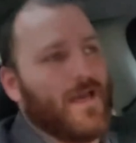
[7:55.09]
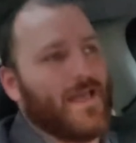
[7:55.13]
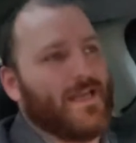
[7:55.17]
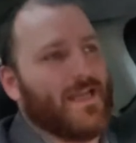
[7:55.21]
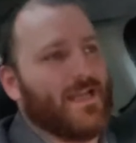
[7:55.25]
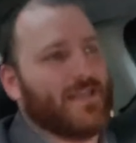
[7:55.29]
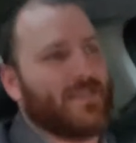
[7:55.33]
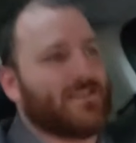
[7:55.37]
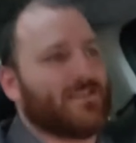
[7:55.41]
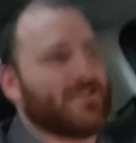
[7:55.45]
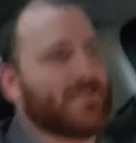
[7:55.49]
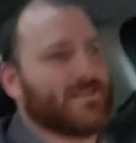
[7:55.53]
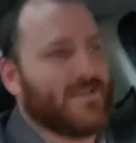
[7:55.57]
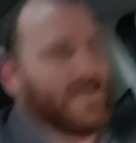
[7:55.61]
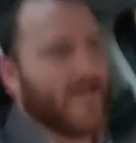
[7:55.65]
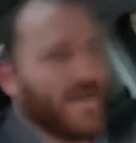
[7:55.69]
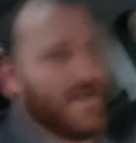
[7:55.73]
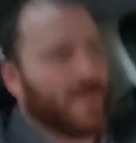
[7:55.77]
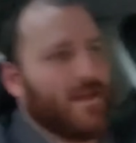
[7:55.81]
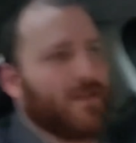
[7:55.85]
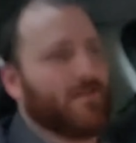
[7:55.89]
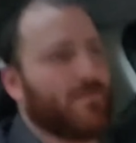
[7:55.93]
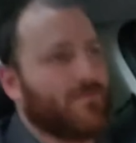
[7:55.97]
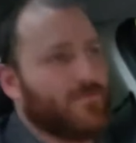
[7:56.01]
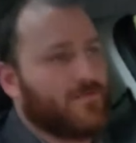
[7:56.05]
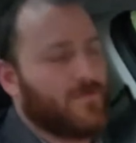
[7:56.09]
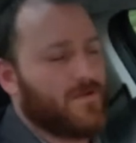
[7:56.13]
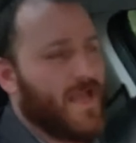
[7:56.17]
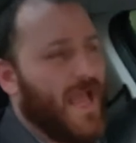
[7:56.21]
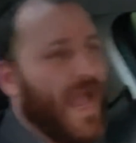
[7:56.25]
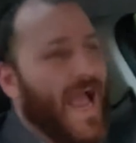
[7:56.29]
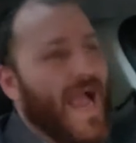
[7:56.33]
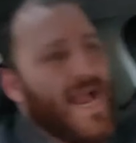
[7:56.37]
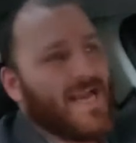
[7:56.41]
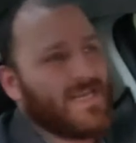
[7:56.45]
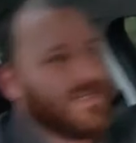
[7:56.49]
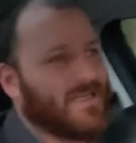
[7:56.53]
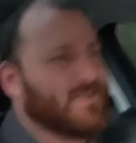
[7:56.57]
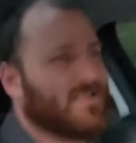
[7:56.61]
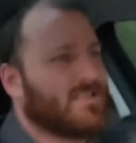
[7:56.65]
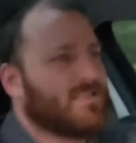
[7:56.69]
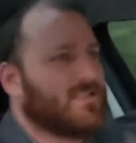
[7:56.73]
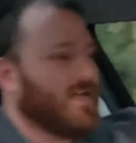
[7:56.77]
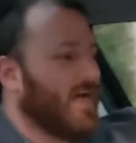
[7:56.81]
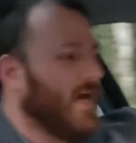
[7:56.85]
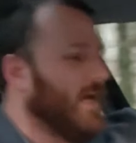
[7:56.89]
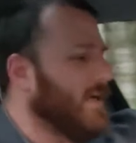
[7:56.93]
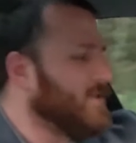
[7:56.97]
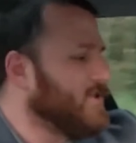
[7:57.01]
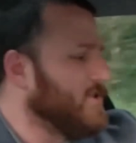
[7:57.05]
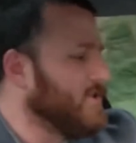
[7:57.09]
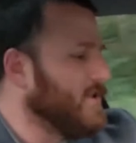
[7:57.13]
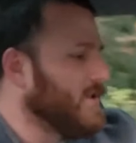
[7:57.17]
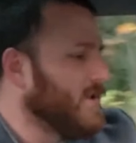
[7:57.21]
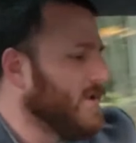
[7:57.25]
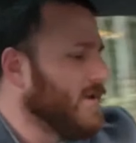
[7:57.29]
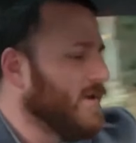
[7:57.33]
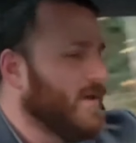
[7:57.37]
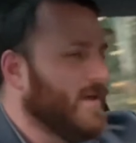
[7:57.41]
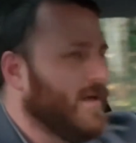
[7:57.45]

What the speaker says: and it's gonna act as such.